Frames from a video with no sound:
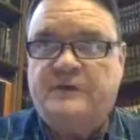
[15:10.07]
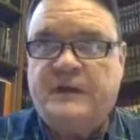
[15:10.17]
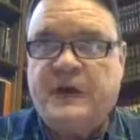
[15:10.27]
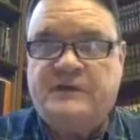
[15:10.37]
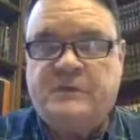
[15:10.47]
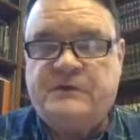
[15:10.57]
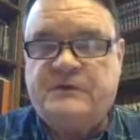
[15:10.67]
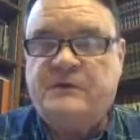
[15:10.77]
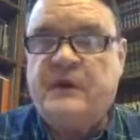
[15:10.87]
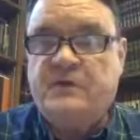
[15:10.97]
Gospels
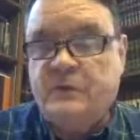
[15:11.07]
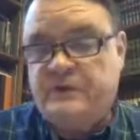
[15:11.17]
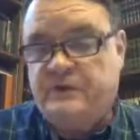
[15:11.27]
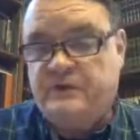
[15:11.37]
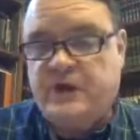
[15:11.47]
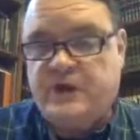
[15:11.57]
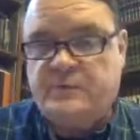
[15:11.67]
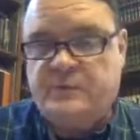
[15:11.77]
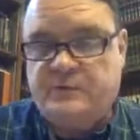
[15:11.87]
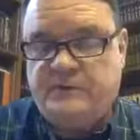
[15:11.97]
of, research
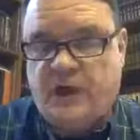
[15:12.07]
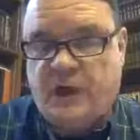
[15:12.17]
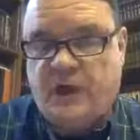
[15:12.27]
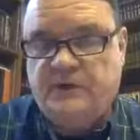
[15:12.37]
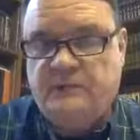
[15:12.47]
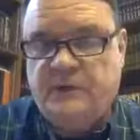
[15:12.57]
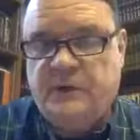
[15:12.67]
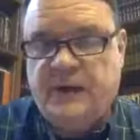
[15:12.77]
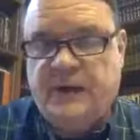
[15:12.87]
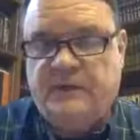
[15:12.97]
Gospels of John,
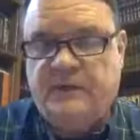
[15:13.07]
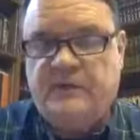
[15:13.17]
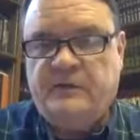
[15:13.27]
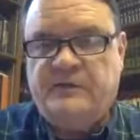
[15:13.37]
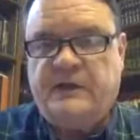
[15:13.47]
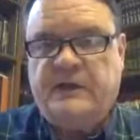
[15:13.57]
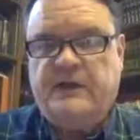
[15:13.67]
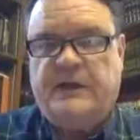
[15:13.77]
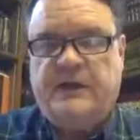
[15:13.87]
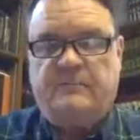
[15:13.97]
and there is
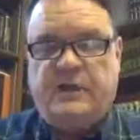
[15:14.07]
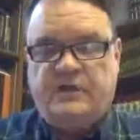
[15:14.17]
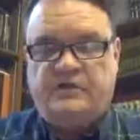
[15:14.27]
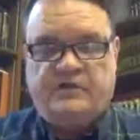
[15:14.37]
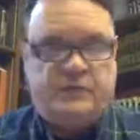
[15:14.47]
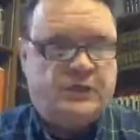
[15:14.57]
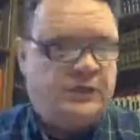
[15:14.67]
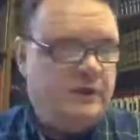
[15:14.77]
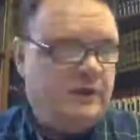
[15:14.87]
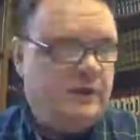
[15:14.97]
a
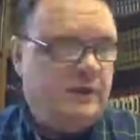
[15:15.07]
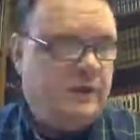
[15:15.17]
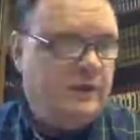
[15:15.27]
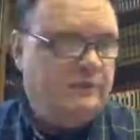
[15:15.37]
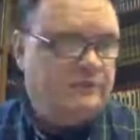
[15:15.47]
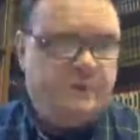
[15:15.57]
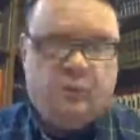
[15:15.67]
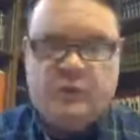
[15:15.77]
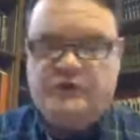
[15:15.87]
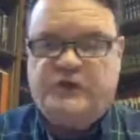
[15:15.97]
ministry
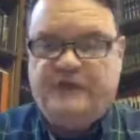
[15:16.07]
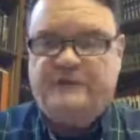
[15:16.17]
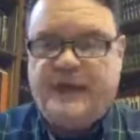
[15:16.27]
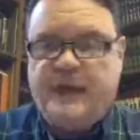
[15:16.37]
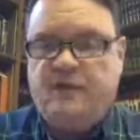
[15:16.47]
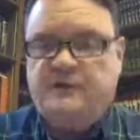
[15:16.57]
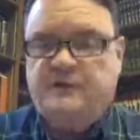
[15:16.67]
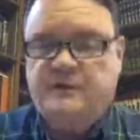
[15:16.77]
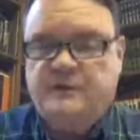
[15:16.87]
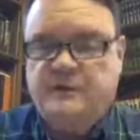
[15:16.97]
which gives
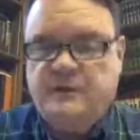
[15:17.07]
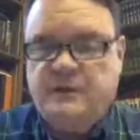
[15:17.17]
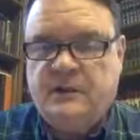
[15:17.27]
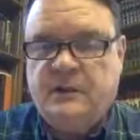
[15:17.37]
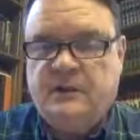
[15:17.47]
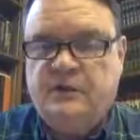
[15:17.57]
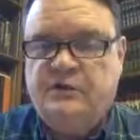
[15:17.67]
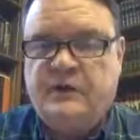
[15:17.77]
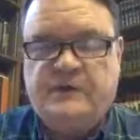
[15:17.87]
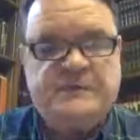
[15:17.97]
out New
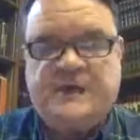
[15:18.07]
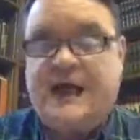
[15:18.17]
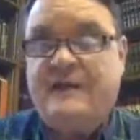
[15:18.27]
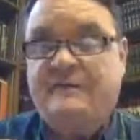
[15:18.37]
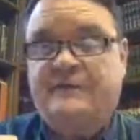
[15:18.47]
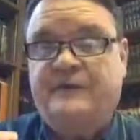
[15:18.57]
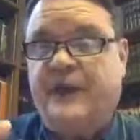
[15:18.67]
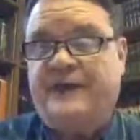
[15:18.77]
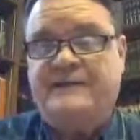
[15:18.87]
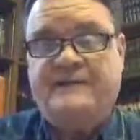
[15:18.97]
Testaments. I have
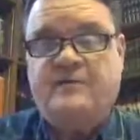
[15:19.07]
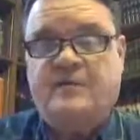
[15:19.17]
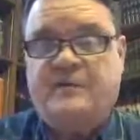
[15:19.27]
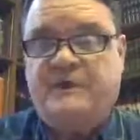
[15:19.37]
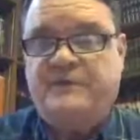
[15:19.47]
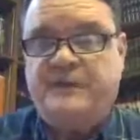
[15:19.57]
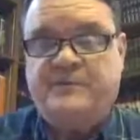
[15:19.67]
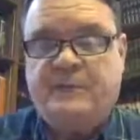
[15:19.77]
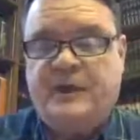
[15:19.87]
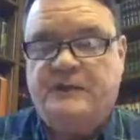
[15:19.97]
liked it on my
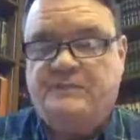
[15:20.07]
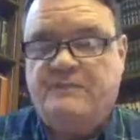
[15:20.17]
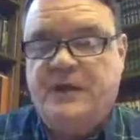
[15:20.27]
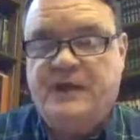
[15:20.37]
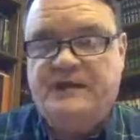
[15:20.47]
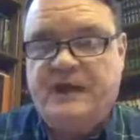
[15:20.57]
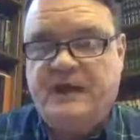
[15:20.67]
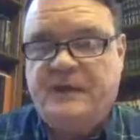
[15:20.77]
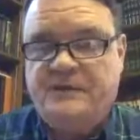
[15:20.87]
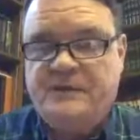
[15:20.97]
Facebook page many
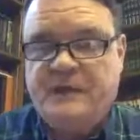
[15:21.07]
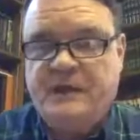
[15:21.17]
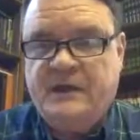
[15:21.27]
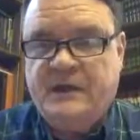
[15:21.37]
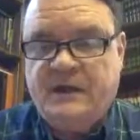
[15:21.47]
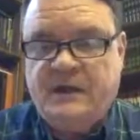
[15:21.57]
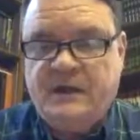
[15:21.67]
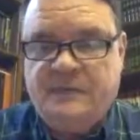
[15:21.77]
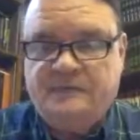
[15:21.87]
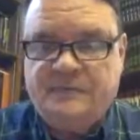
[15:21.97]
times,
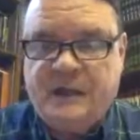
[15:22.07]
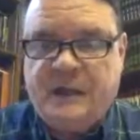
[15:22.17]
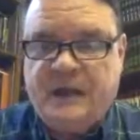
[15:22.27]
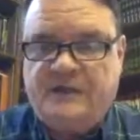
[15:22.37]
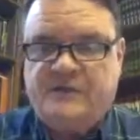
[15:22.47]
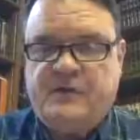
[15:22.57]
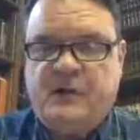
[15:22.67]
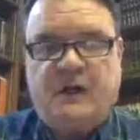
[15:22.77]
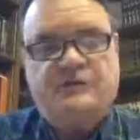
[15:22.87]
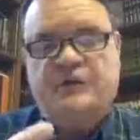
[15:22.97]
and so
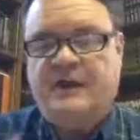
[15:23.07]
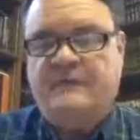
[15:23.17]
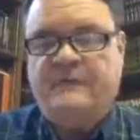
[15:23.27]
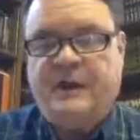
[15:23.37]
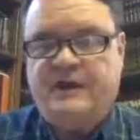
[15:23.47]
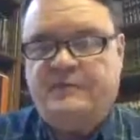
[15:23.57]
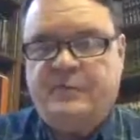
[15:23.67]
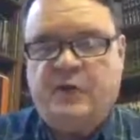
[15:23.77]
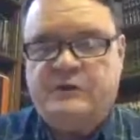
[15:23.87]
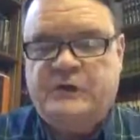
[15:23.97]
I'll try and find it and
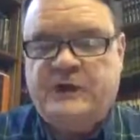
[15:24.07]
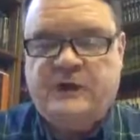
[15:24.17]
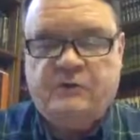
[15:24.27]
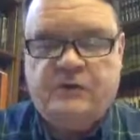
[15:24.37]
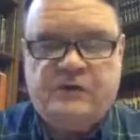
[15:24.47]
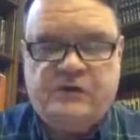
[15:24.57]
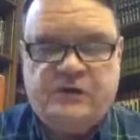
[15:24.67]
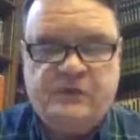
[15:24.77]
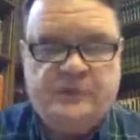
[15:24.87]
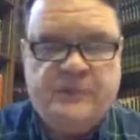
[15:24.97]
post it again real
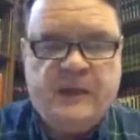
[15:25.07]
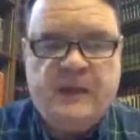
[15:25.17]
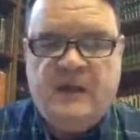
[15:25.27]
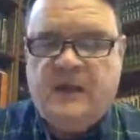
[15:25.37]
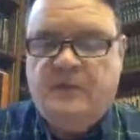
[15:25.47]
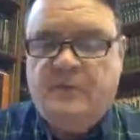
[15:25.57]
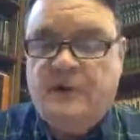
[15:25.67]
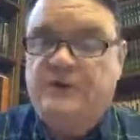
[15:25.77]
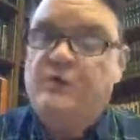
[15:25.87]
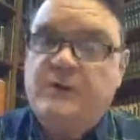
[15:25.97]
soon.
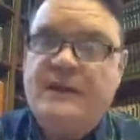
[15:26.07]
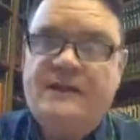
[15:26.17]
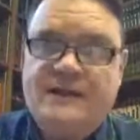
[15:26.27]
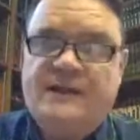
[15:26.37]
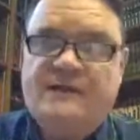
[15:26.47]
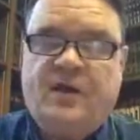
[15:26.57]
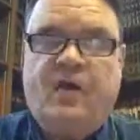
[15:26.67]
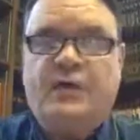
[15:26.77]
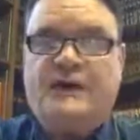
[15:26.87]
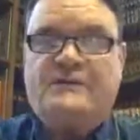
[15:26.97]
But you can get
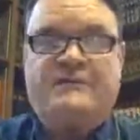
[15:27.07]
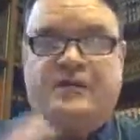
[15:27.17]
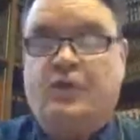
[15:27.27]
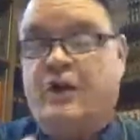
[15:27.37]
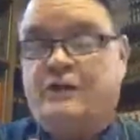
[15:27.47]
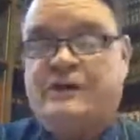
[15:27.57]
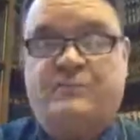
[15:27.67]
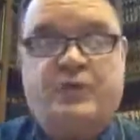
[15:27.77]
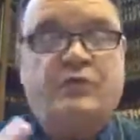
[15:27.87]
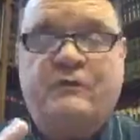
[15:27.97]
all kinds of glossy,
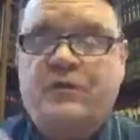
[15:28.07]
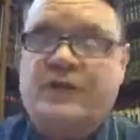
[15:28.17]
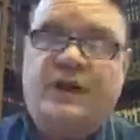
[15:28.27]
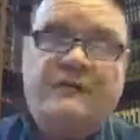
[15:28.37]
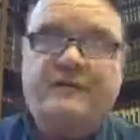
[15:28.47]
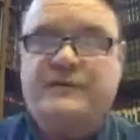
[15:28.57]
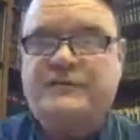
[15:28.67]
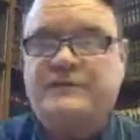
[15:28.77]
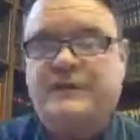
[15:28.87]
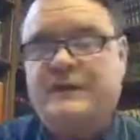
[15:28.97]
beautiful
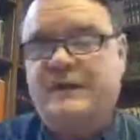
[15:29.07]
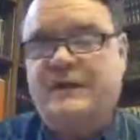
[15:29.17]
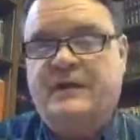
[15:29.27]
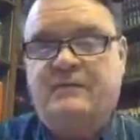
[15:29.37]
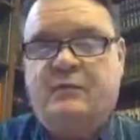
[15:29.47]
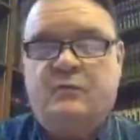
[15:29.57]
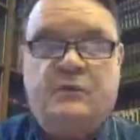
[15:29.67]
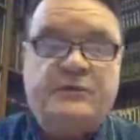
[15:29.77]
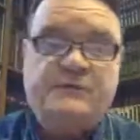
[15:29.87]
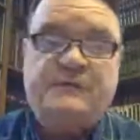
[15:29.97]
covers.
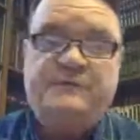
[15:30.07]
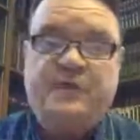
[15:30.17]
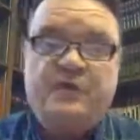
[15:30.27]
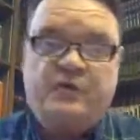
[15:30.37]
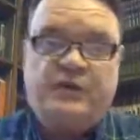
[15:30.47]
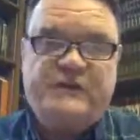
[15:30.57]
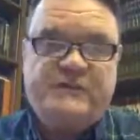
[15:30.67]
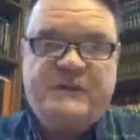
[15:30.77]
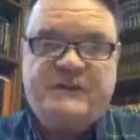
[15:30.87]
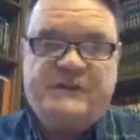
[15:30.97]
There's some for
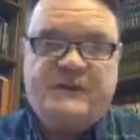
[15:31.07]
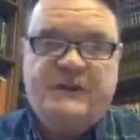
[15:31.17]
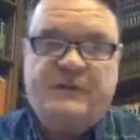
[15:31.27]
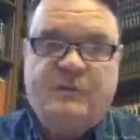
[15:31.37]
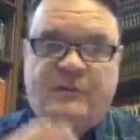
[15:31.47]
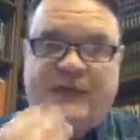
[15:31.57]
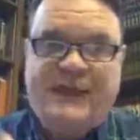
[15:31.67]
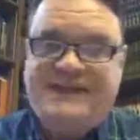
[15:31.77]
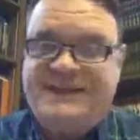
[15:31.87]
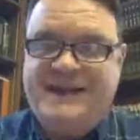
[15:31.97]
Christmas with
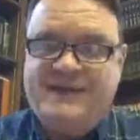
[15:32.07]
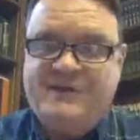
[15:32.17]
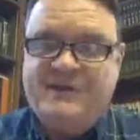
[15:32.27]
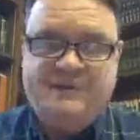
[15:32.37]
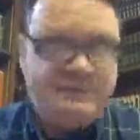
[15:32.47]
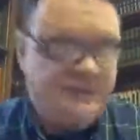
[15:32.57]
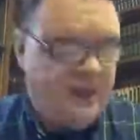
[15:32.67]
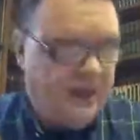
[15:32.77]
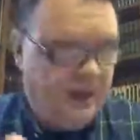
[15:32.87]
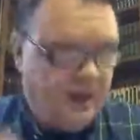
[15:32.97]
candy canes on them.
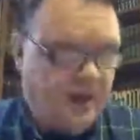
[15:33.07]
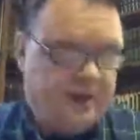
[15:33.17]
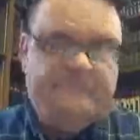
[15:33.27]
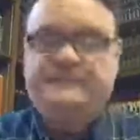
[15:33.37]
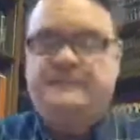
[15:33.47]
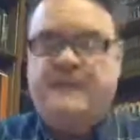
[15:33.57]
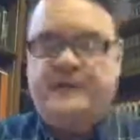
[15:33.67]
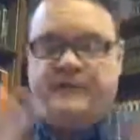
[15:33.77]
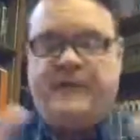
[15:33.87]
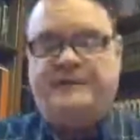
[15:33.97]
All right,
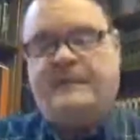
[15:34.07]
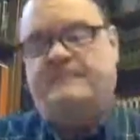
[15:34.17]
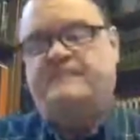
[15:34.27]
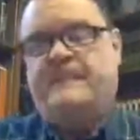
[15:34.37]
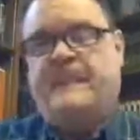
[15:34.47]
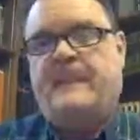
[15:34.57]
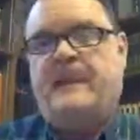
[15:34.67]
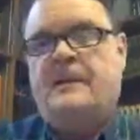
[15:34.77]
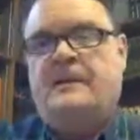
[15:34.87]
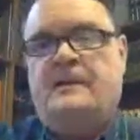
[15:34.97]
enough about
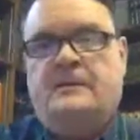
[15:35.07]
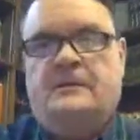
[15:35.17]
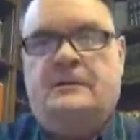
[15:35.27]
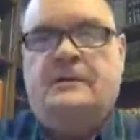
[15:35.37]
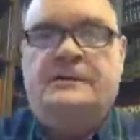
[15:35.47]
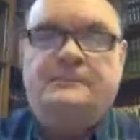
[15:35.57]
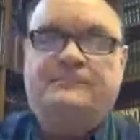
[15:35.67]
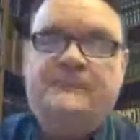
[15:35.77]
that.